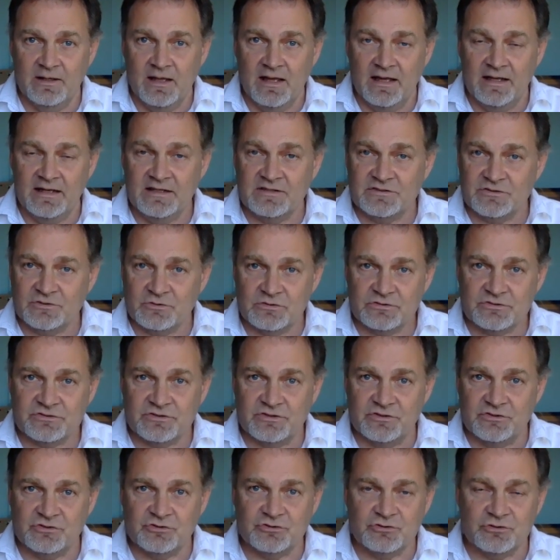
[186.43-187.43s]
And it's
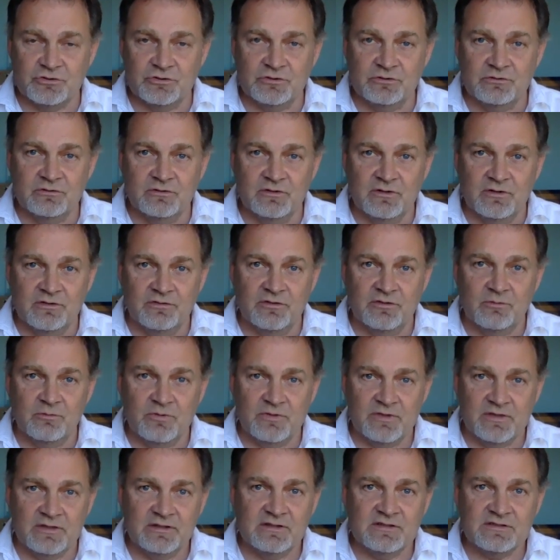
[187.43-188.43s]
also true that
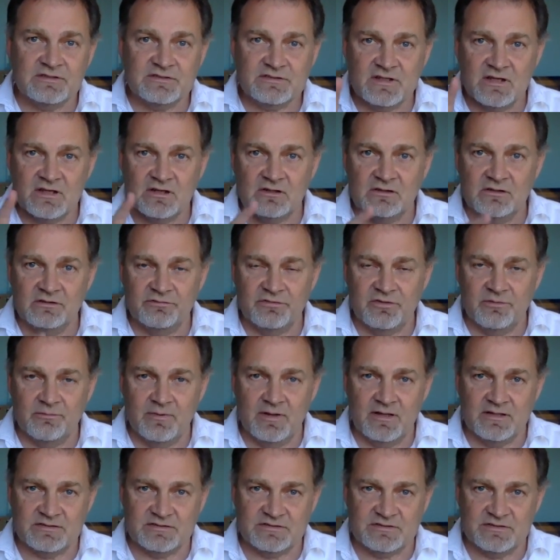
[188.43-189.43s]
within the circle of the
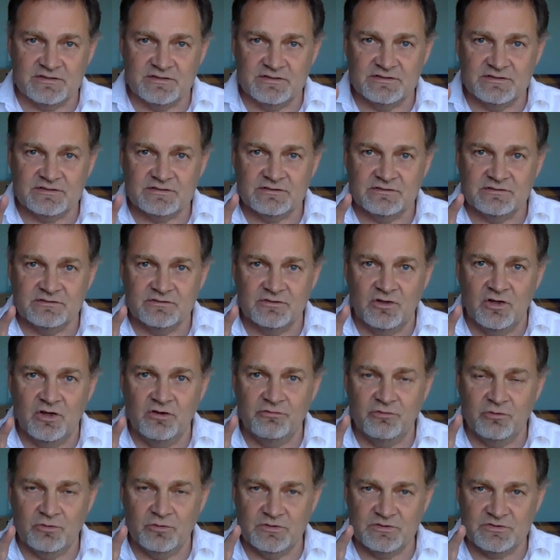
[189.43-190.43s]
masters
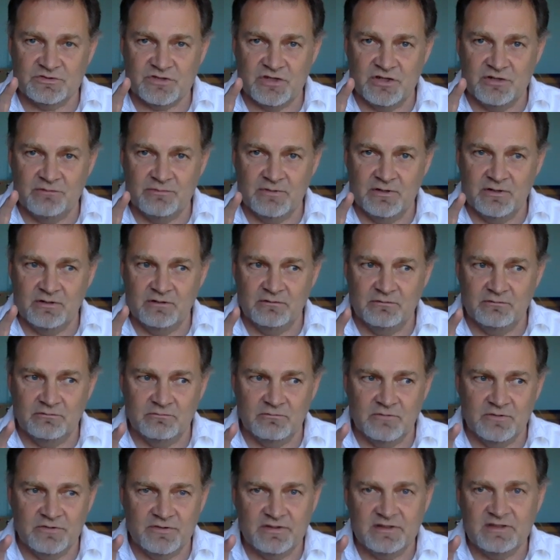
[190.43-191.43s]
of Aura-Soma,
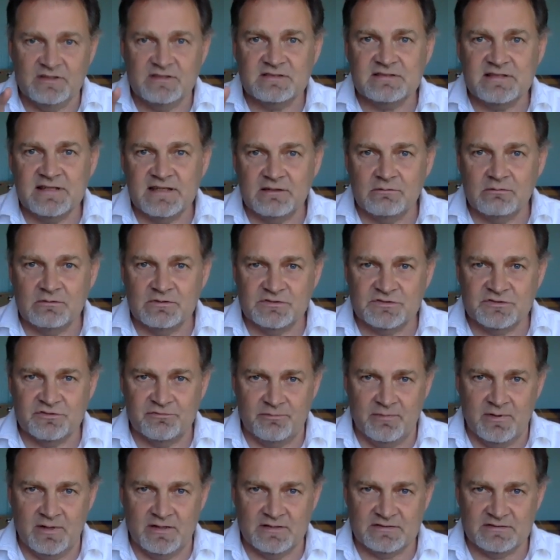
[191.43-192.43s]
within the sequence of
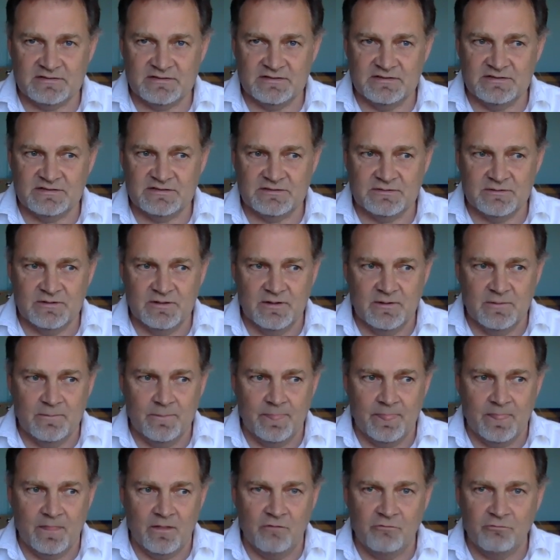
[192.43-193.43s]
masters,
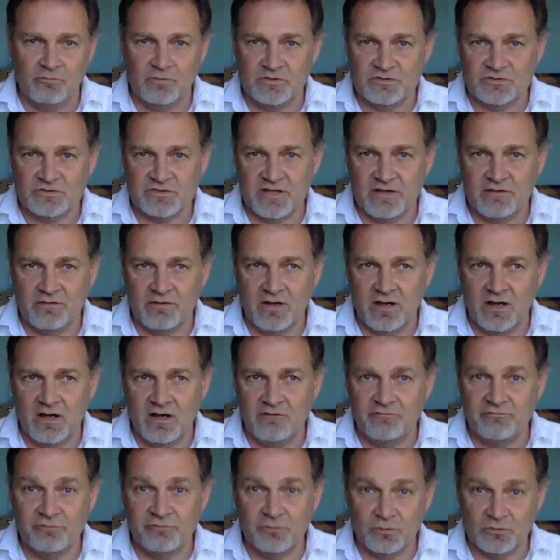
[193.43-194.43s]
of which there are
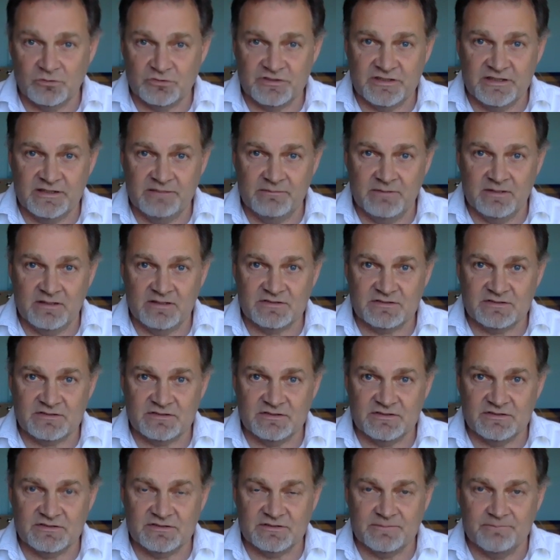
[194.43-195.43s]
14
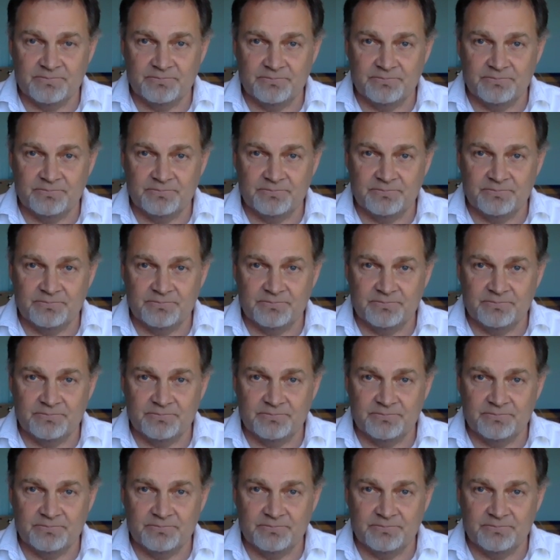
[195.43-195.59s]
masters,